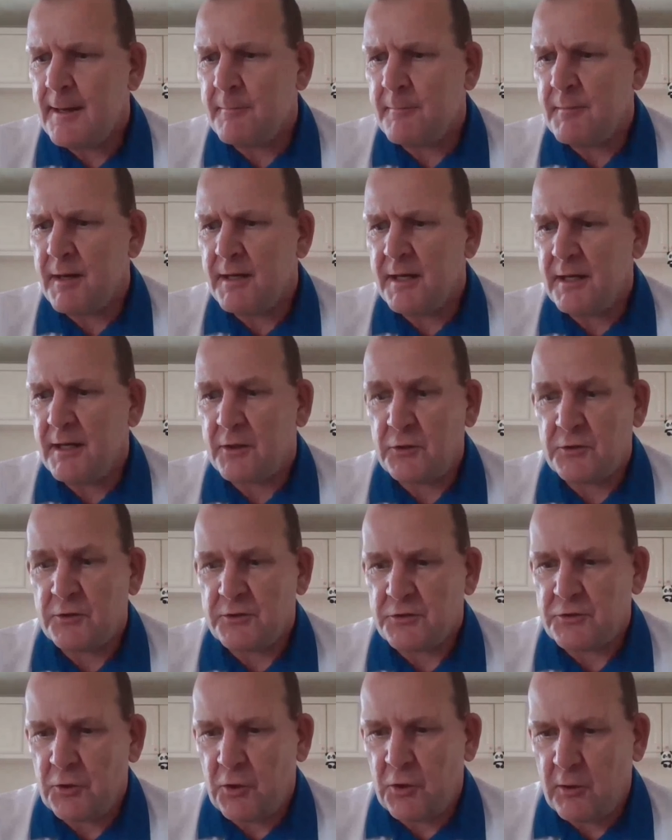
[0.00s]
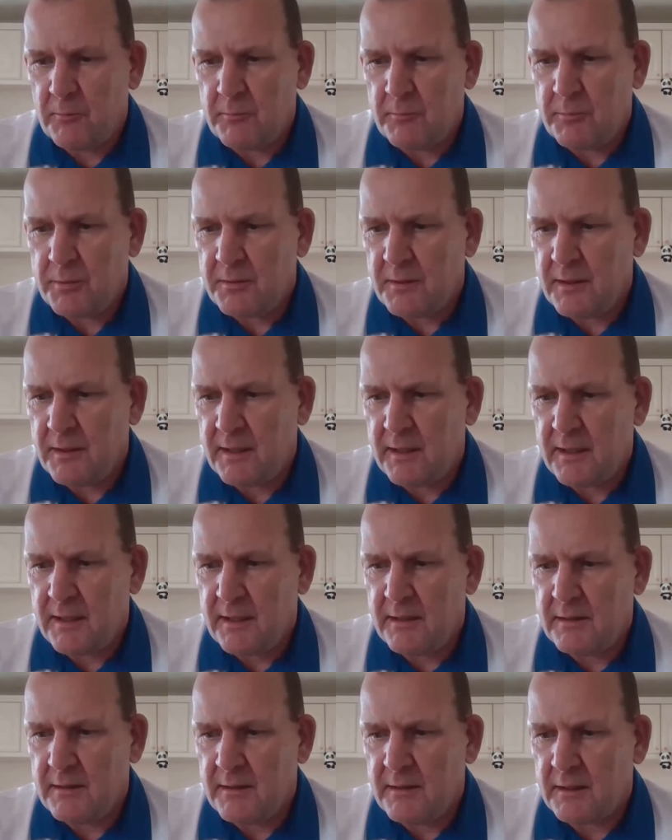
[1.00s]
and I couldn't stop.
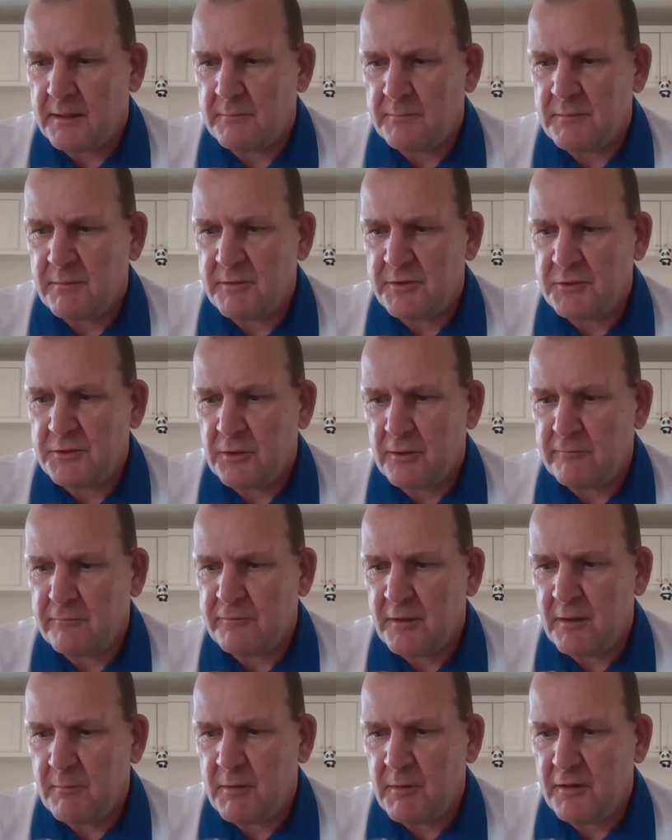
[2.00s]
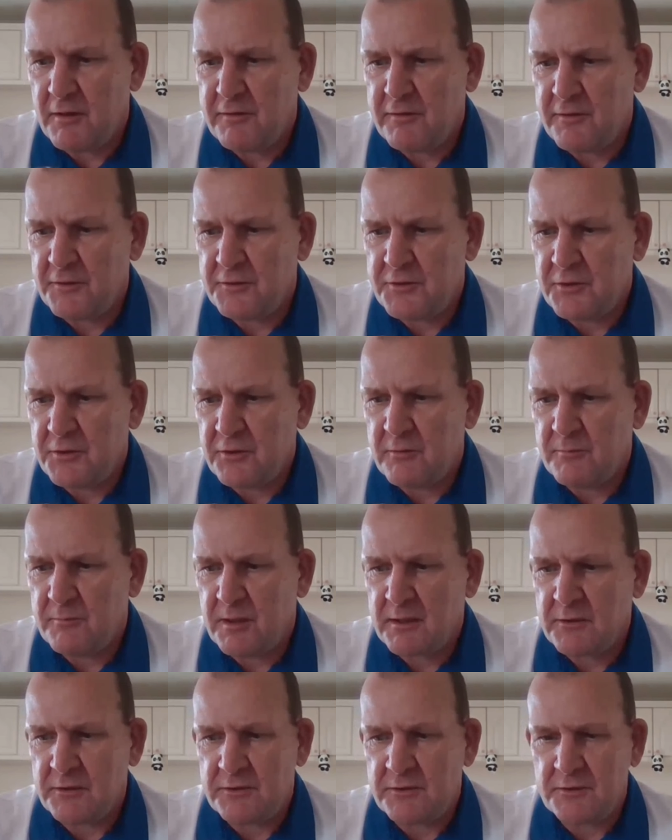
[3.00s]
I could maybe stop for a month or
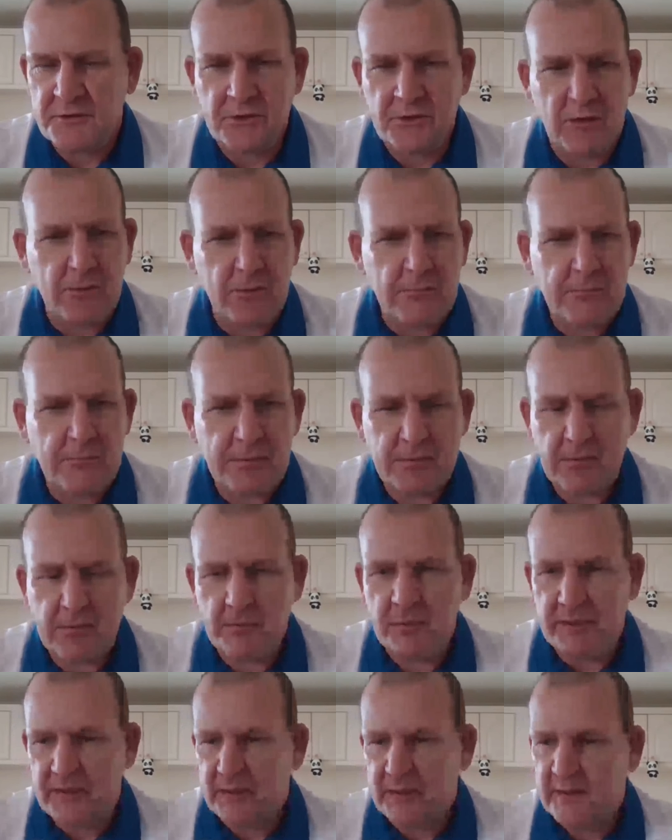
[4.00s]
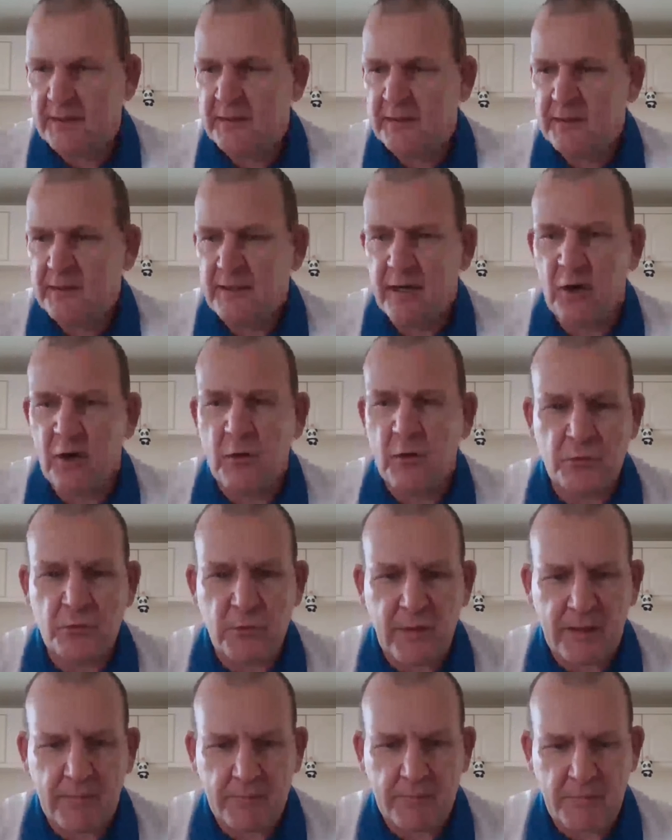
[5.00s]
two, but I couldn't stop completely. I
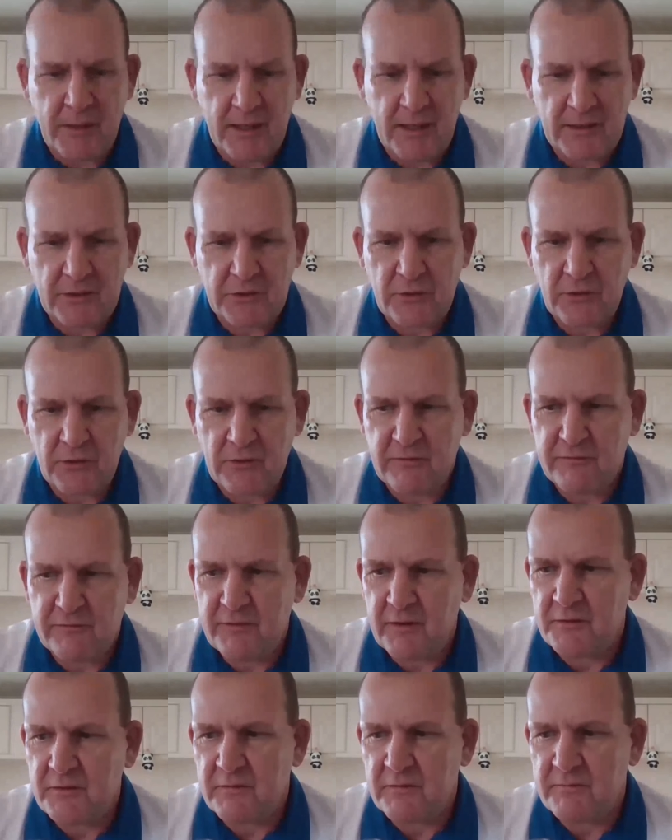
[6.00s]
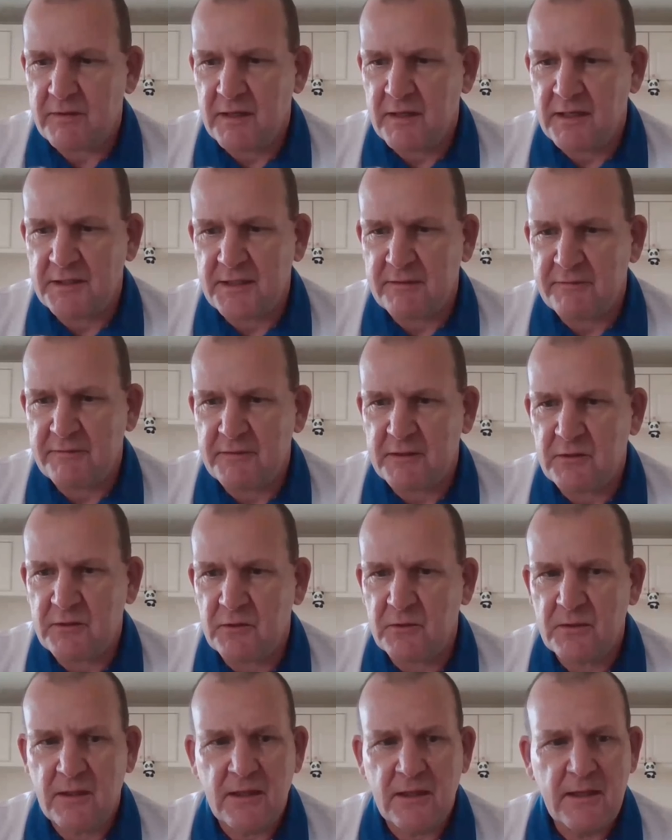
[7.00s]
always went back to it, found it very difficult.
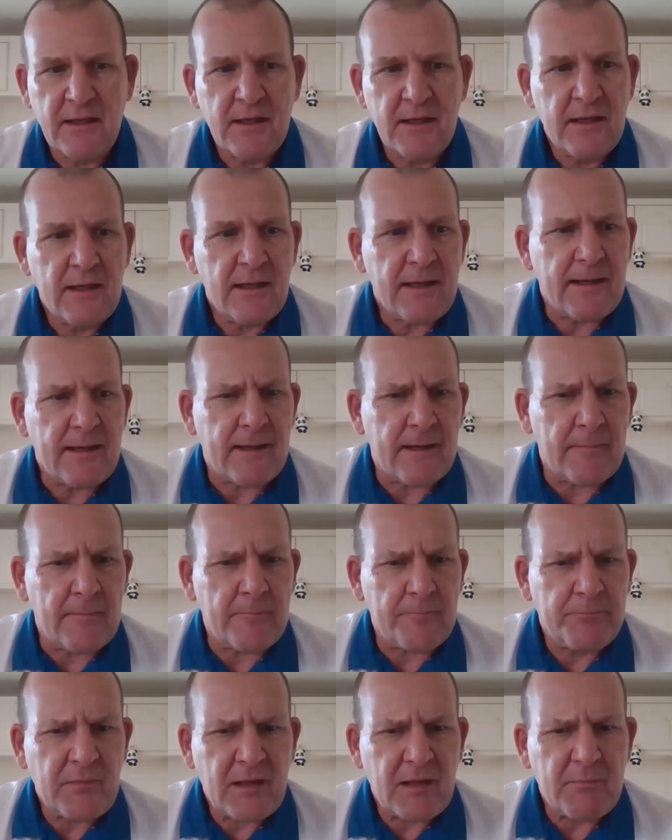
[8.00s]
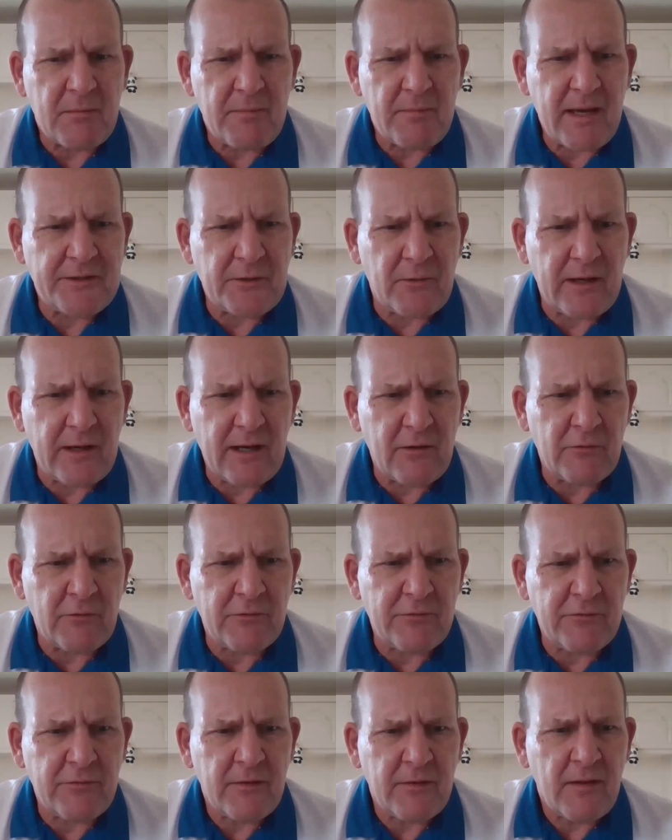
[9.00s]
My mental
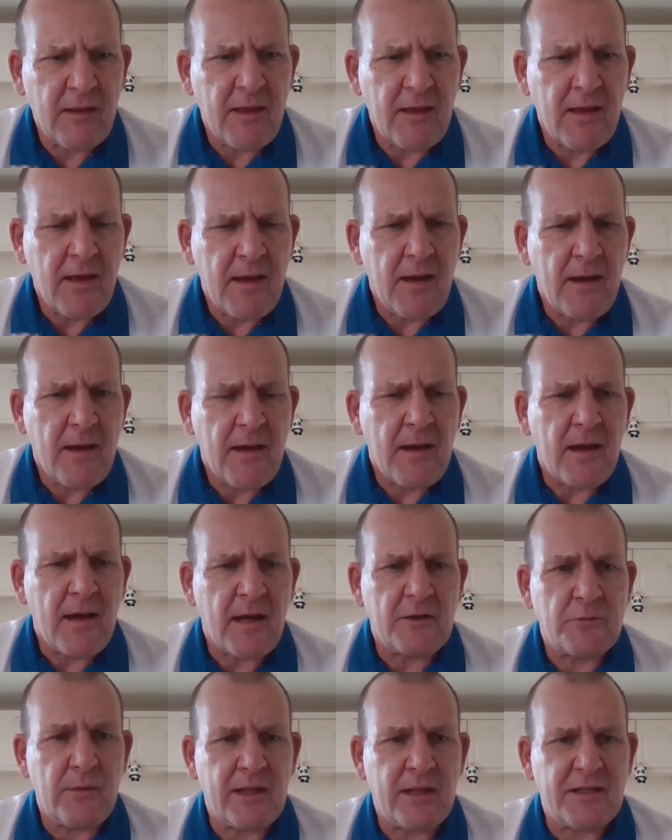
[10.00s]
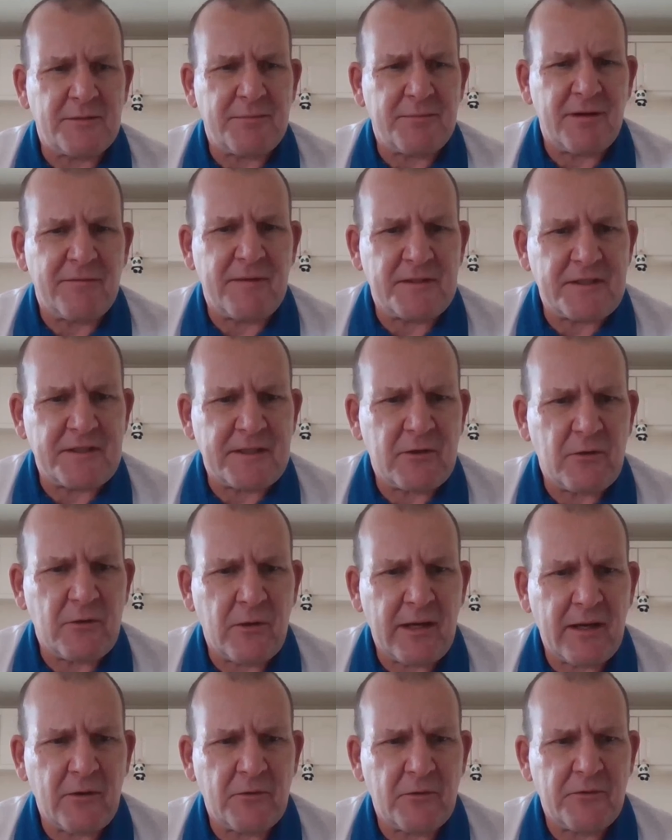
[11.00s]
health, as well as my
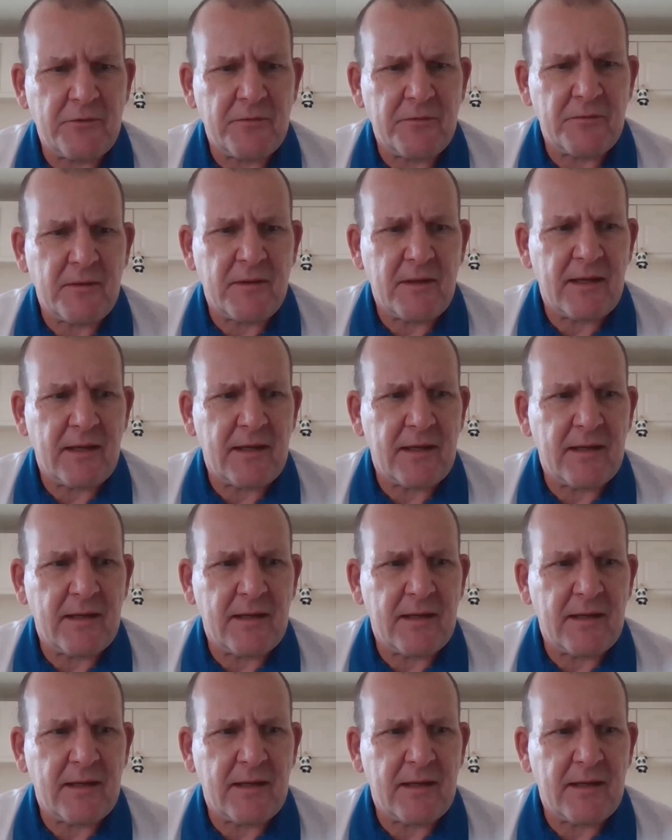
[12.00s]
physical health,